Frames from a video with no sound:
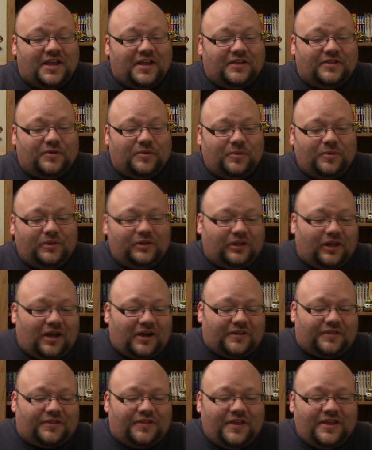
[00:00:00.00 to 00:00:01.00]
there were a lot
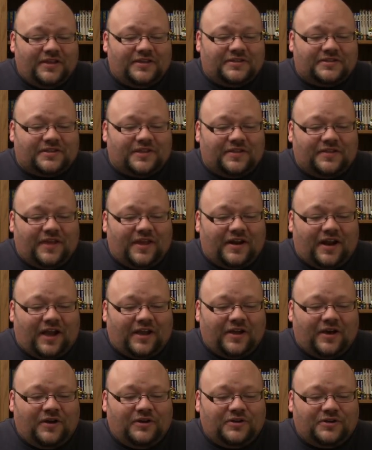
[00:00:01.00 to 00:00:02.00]
of things that
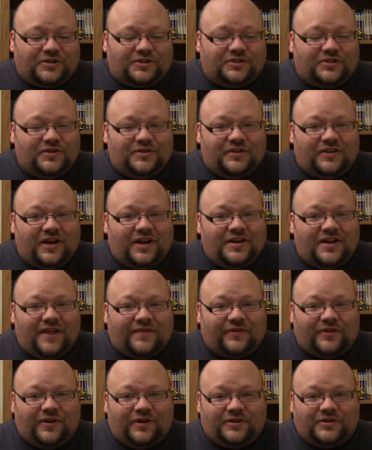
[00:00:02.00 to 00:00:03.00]
I understood that I
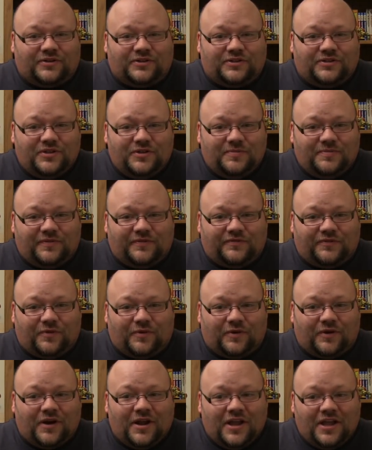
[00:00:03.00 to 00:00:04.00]
never understood
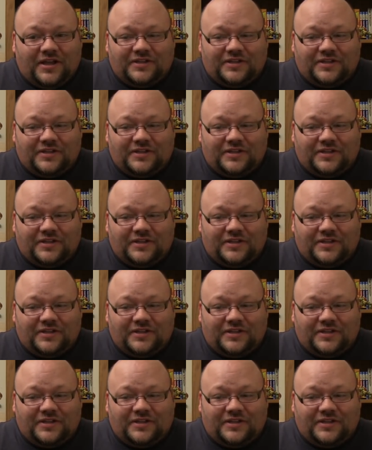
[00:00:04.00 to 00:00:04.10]
before